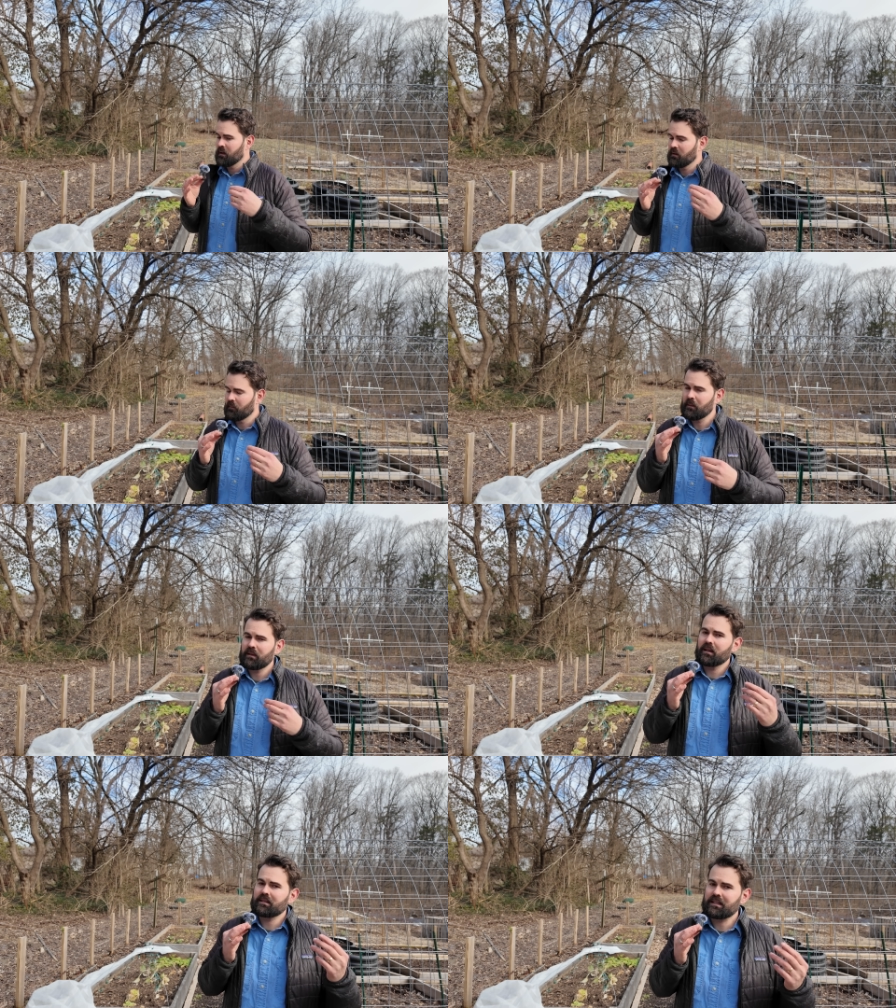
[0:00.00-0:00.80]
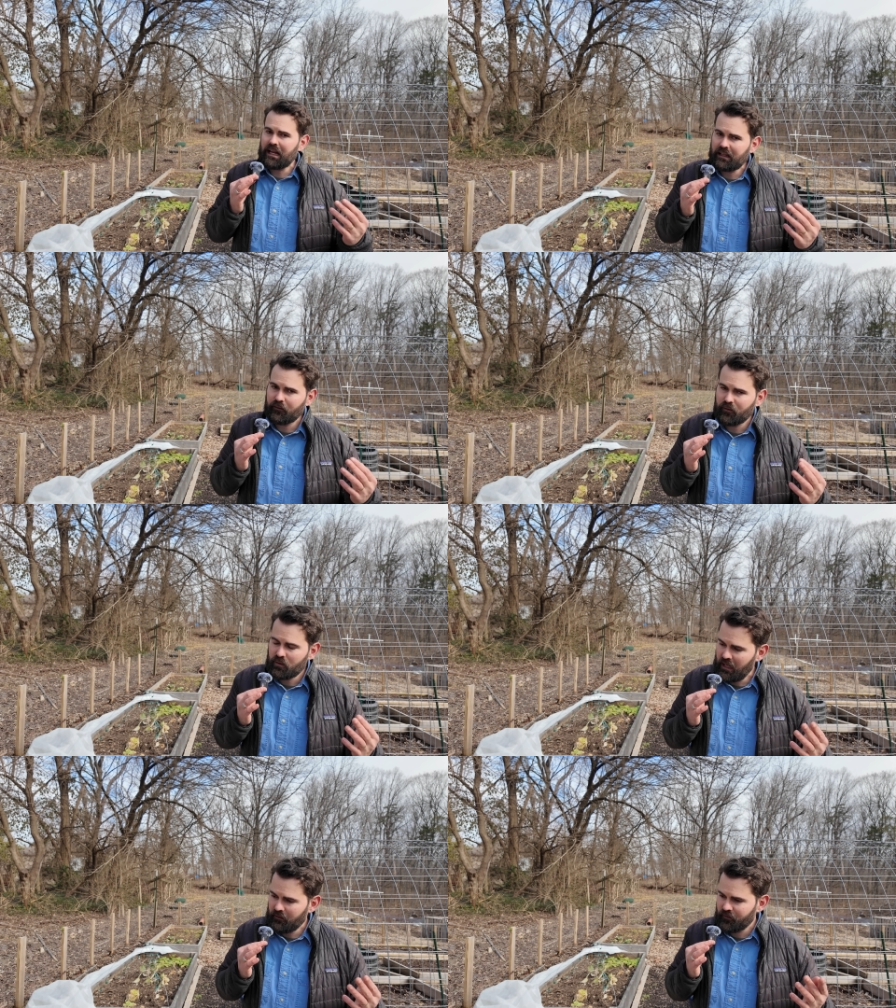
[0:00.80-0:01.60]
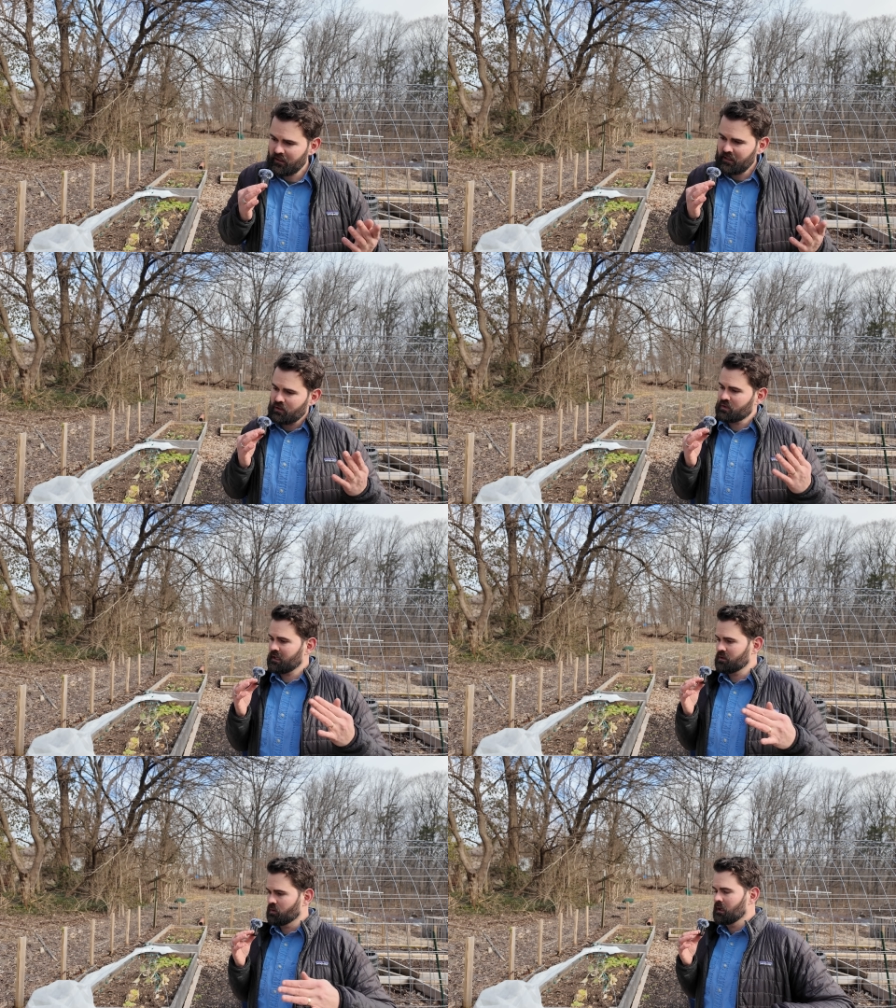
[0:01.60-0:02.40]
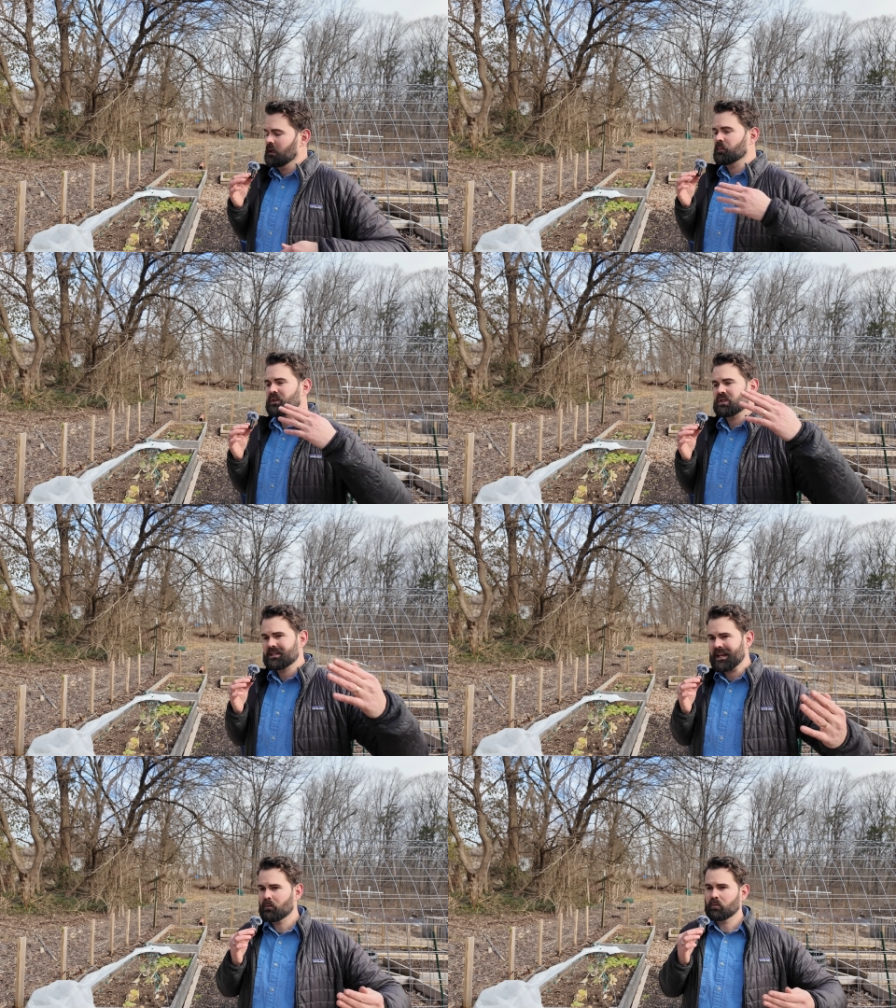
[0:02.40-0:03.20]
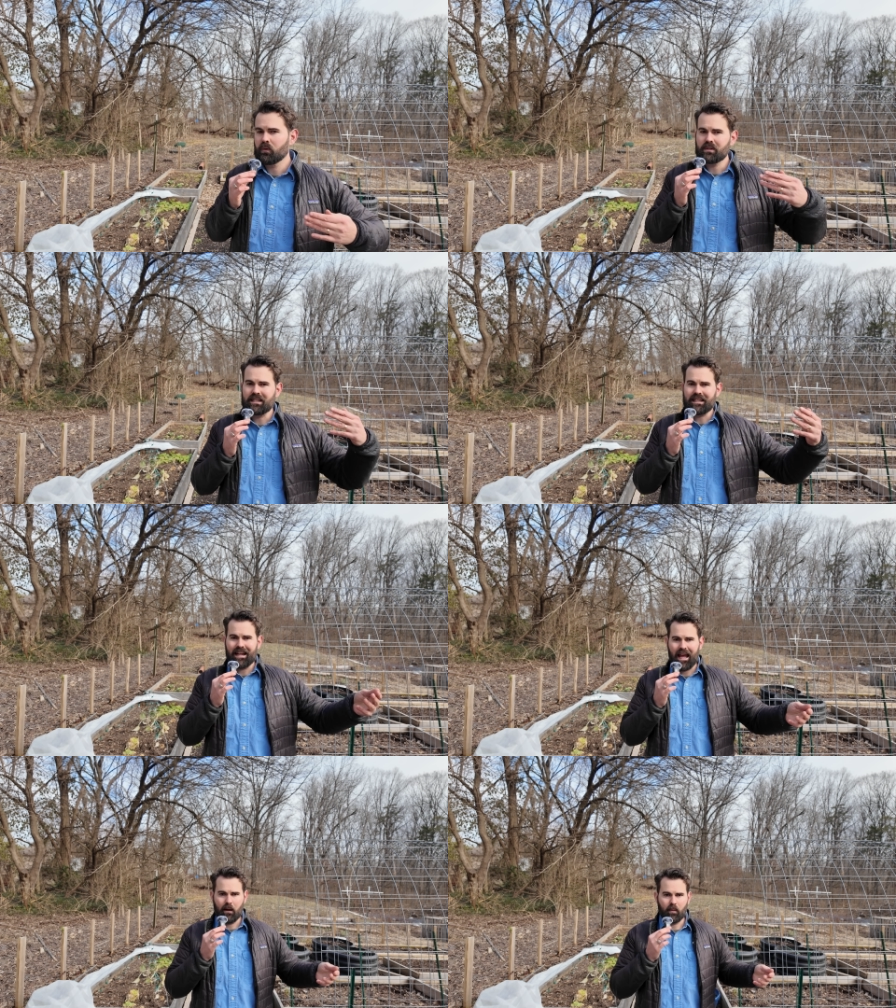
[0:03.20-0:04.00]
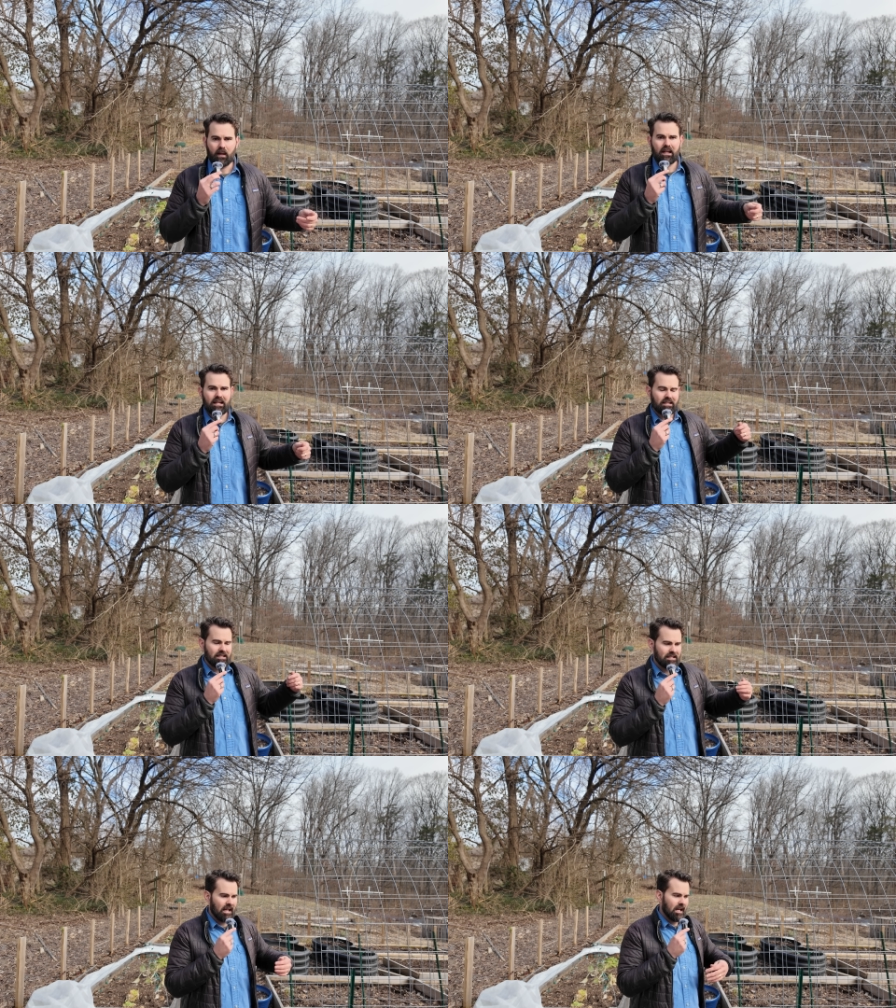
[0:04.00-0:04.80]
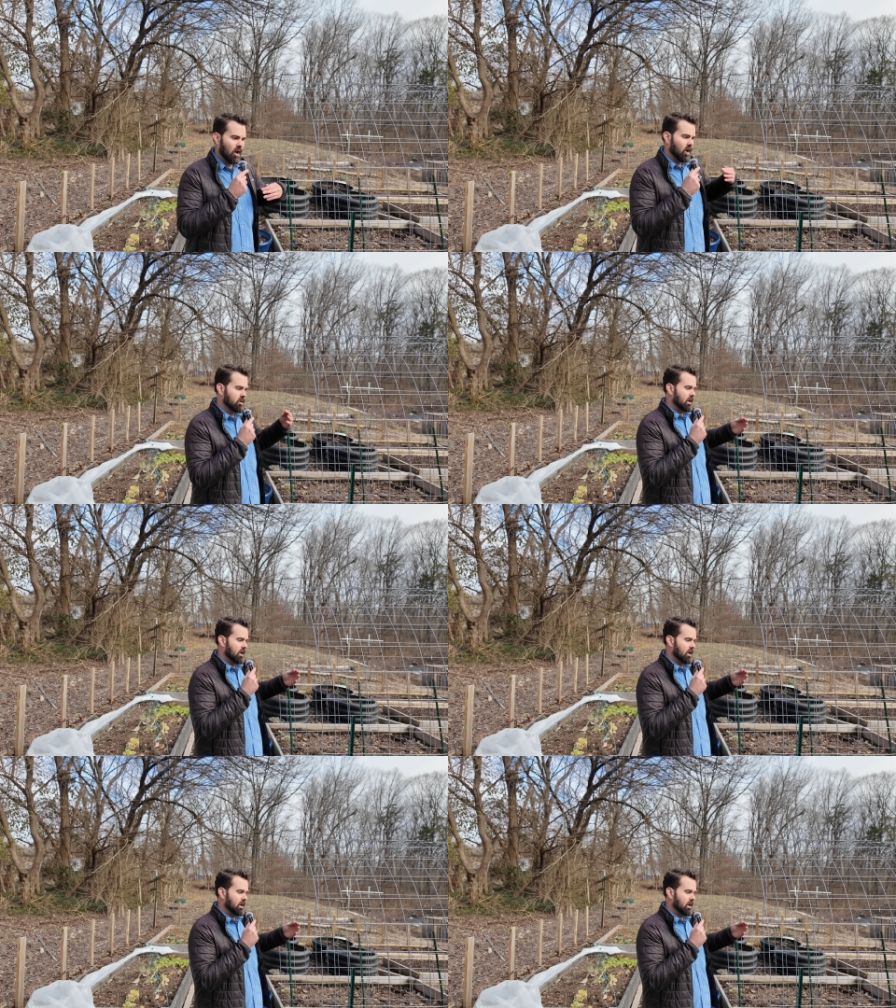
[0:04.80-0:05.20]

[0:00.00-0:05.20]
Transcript: or maybe not daily if you can't fit it in your schedule, but just a routine habit to stay on